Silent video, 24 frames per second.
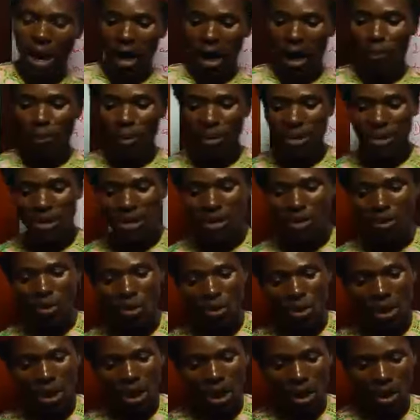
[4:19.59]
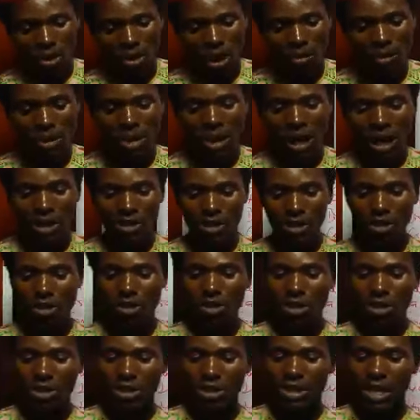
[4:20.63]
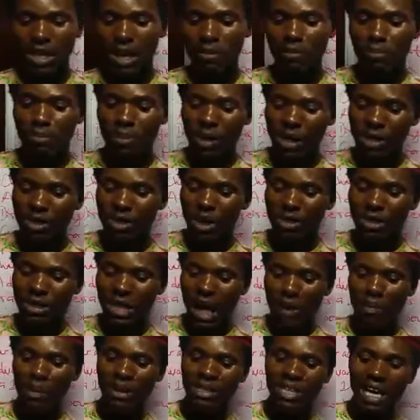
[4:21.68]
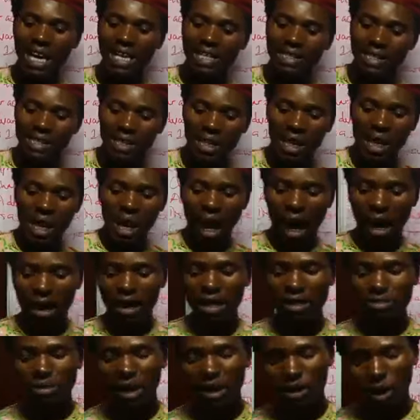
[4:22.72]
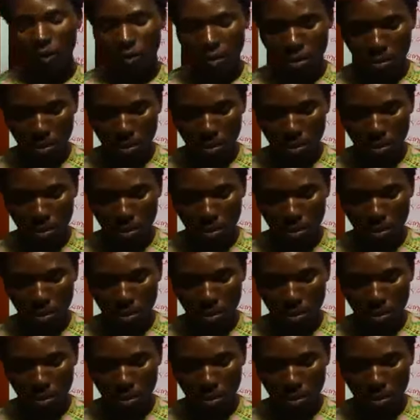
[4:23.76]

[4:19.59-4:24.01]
a political, economic, and social system based on tripartite arrangement of a